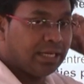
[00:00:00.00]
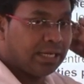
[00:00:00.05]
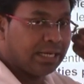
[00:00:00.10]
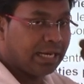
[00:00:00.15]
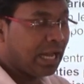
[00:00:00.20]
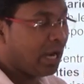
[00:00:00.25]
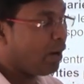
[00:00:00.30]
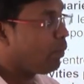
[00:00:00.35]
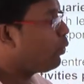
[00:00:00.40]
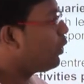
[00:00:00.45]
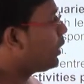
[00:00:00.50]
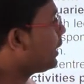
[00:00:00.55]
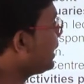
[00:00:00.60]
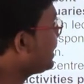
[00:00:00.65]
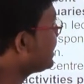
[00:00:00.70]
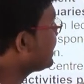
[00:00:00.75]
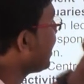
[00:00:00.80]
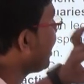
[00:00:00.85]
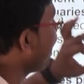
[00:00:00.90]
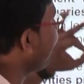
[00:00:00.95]
Now what
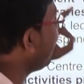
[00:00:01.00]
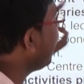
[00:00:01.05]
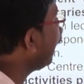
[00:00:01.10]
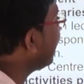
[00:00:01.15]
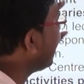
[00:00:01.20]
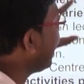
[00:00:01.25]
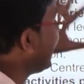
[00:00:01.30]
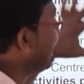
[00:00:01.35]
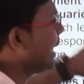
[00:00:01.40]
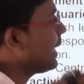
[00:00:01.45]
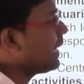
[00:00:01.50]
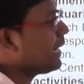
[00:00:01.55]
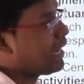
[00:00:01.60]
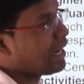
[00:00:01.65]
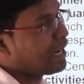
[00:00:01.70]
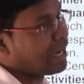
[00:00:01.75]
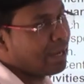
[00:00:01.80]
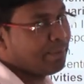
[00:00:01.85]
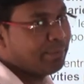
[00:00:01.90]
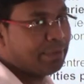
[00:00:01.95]
has happened,
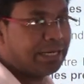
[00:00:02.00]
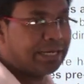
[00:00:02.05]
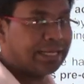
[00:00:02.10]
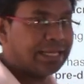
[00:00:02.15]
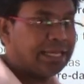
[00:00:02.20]
Kerala, I mean